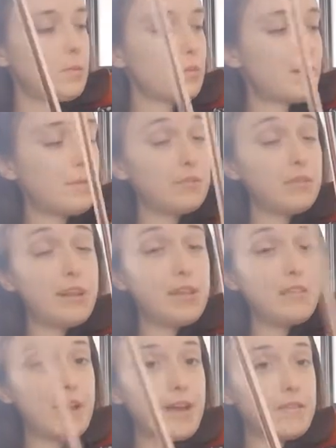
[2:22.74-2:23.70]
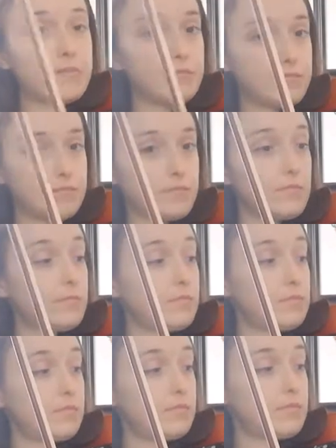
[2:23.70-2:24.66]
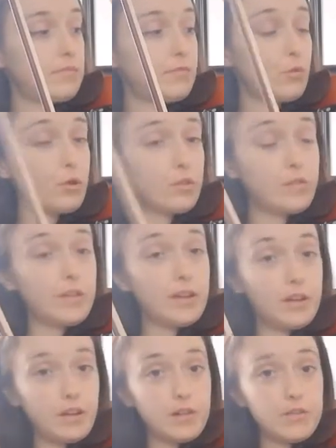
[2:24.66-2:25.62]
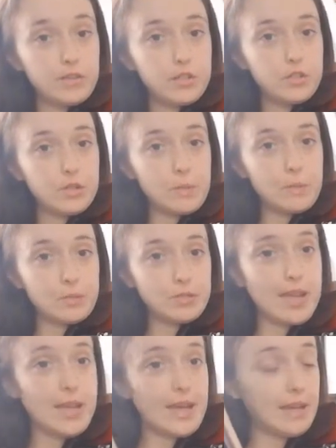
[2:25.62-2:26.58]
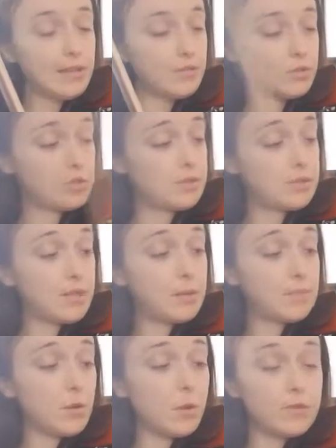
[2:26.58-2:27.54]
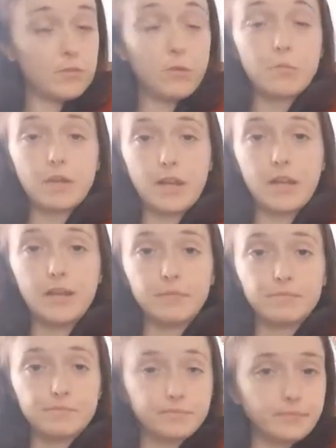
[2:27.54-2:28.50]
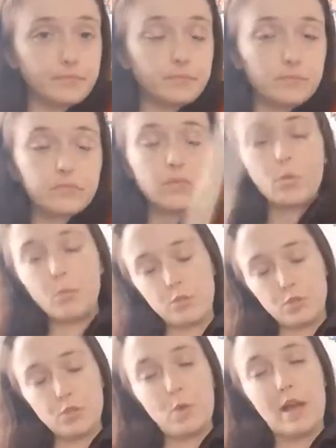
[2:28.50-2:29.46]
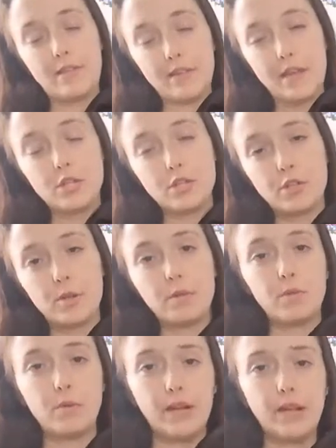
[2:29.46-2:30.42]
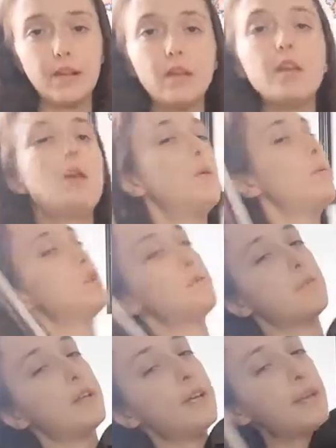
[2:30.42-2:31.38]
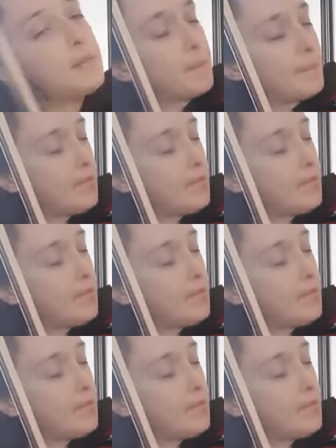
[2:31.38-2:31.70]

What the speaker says: when I play that fourth finger on the D string, which is A, which is the same note as open A, which is why the A string would ring when you play it.